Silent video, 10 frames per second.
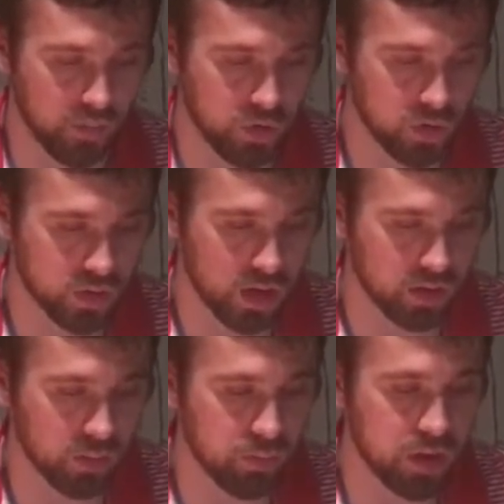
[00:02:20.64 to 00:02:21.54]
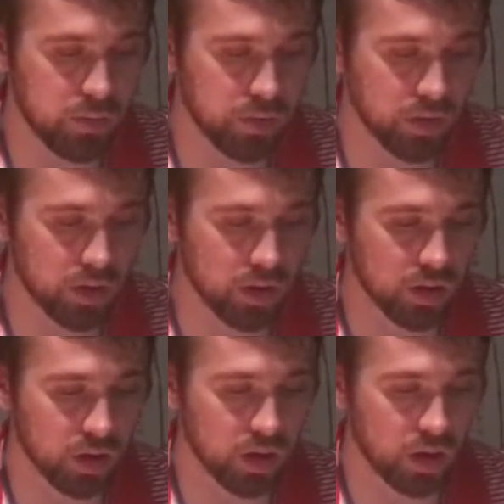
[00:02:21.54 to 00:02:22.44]
You said the people
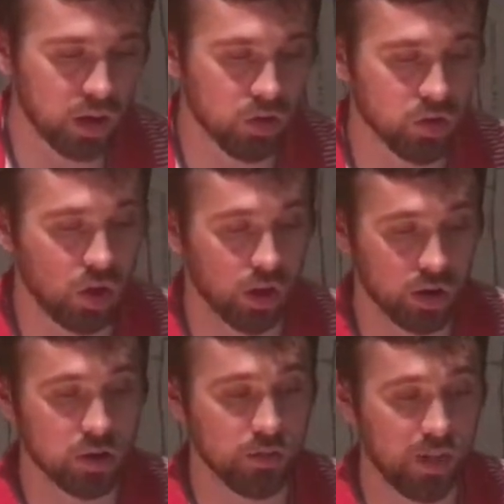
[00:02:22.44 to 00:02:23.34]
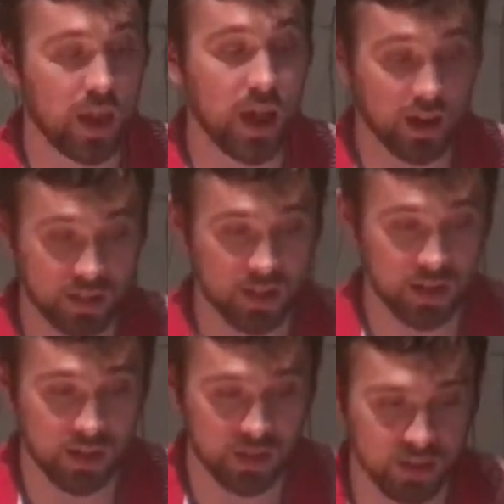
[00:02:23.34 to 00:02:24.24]
in charge of that
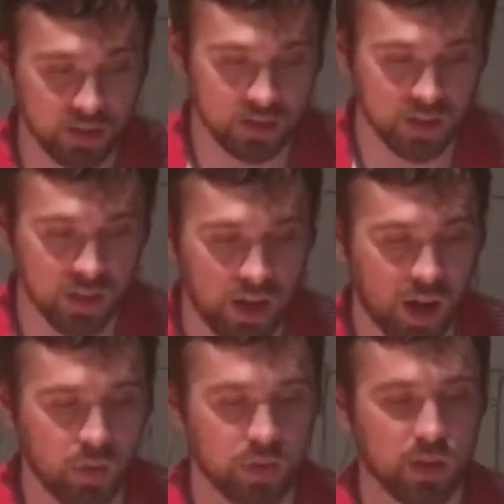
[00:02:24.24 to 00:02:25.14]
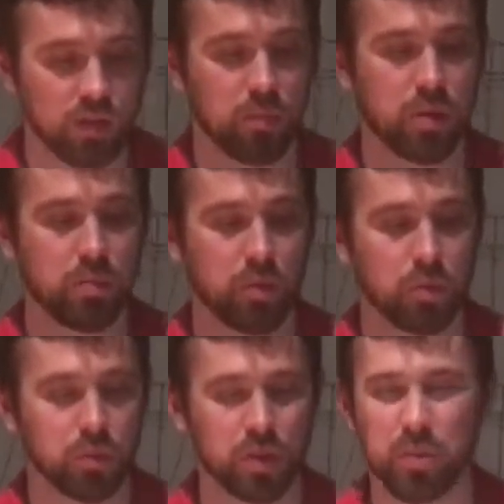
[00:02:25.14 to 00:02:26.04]
accident. I would say the
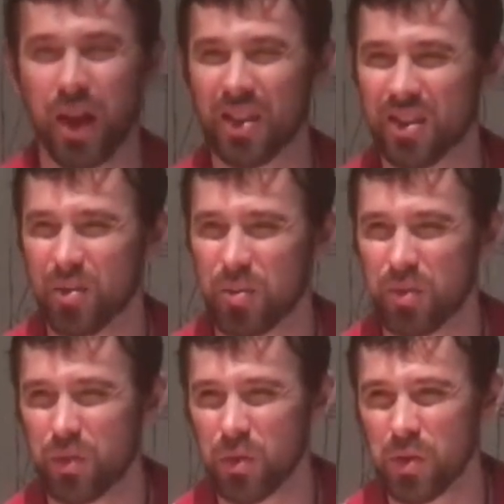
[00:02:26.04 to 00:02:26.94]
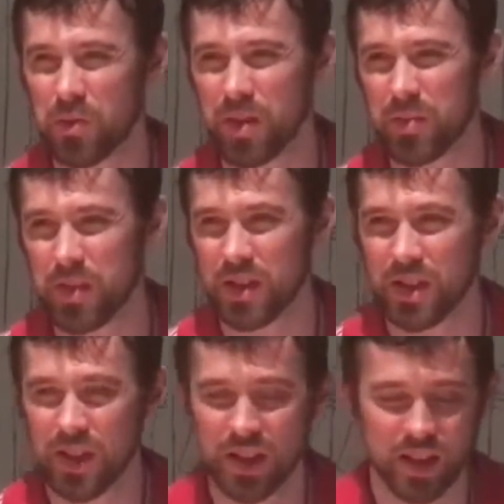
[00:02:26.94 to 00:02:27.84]
people responsible for, maybe.
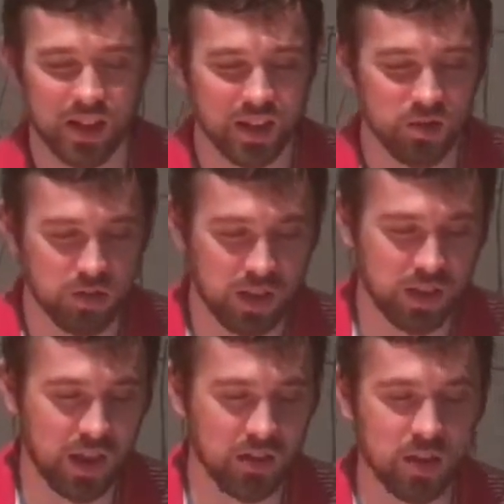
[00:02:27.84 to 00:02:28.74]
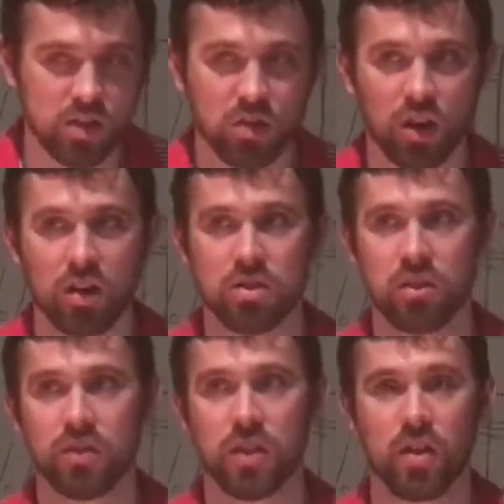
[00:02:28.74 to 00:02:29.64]
You say they are in charge
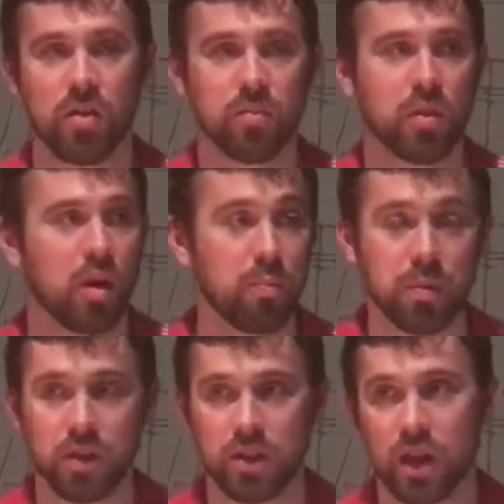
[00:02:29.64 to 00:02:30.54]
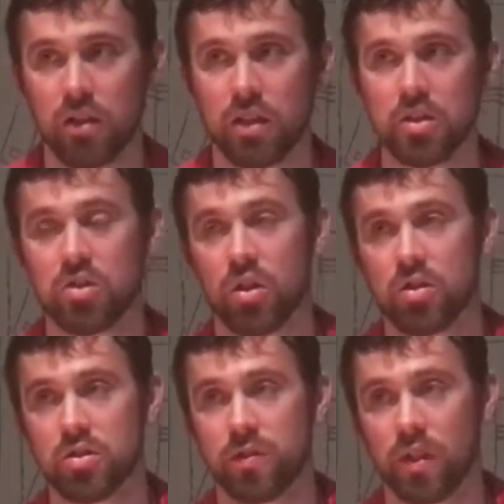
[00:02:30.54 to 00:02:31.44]
of some company. They are in
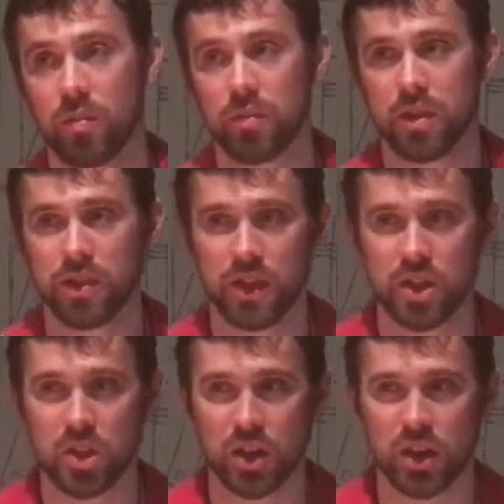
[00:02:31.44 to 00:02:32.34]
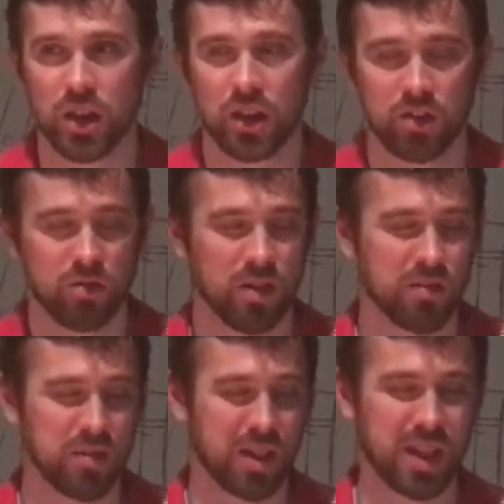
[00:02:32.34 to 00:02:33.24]
charge of some decision. You
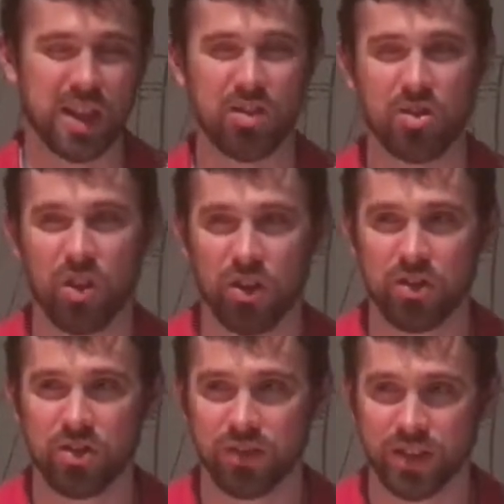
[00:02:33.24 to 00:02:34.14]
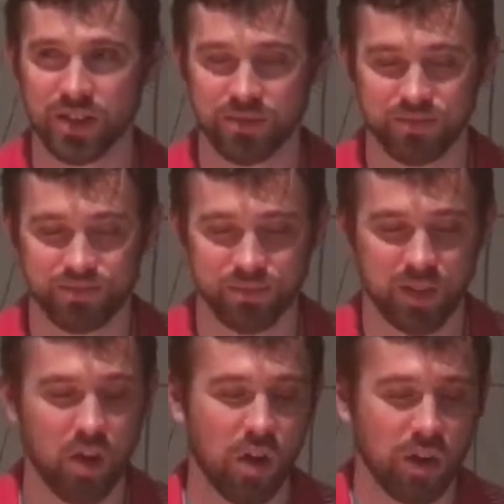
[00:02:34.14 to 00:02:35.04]
aren't really in charge of
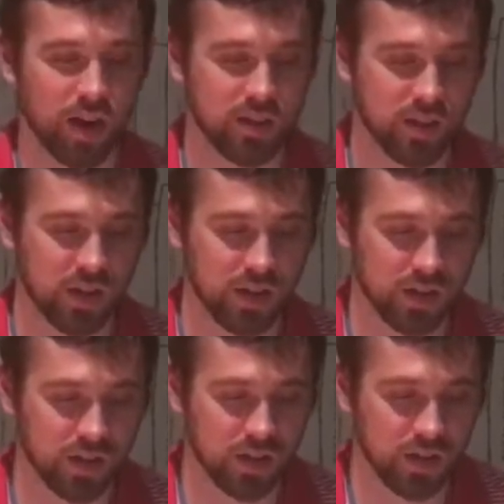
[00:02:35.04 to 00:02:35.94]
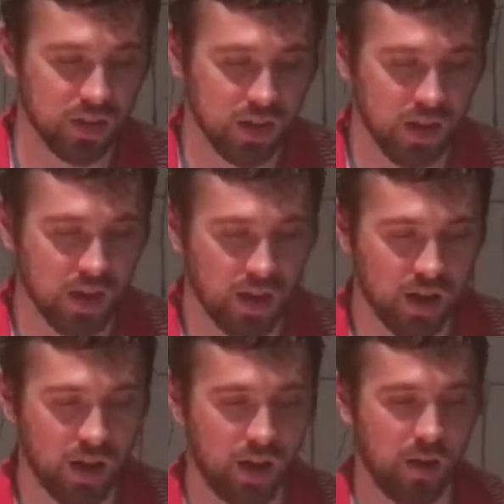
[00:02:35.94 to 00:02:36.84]
a car
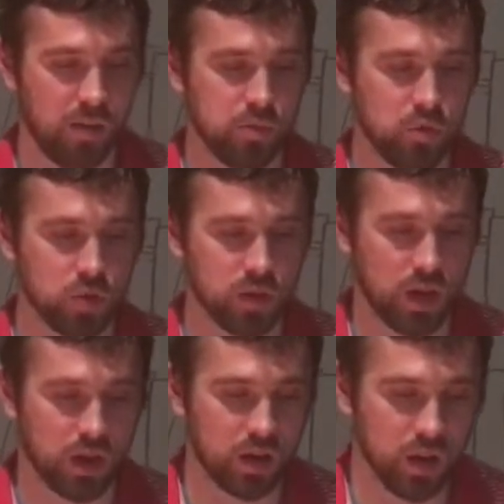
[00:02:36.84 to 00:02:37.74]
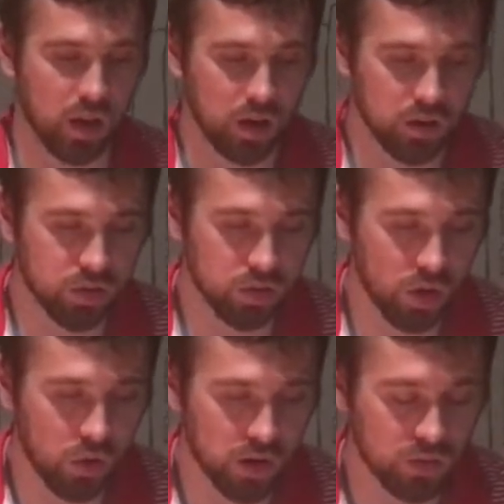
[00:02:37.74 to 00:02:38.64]
accident. You said,
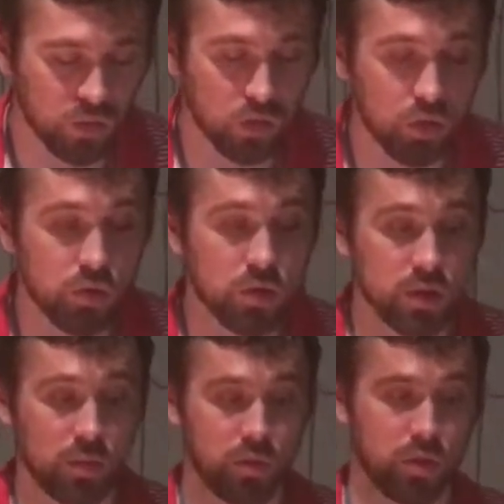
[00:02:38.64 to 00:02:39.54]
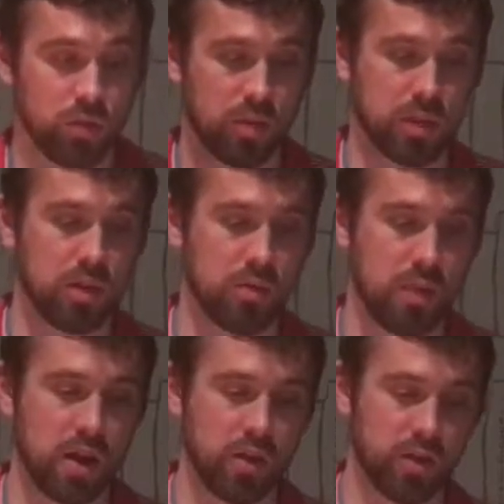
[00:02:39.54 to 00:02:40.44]
throw it to someone about the
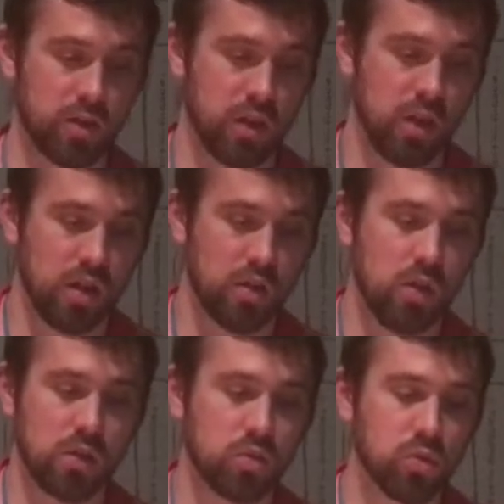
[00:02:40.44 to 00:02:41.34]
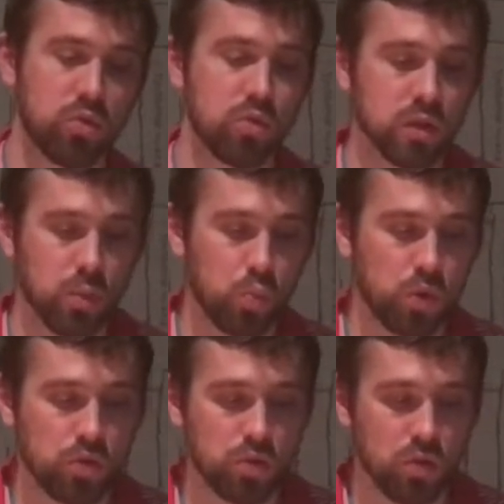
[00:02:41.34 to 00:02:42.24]
tomatoes. Throw it to
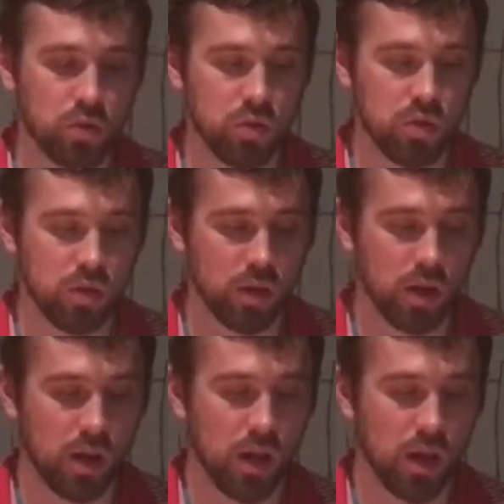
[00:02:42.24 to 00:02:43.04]
someone you don't know.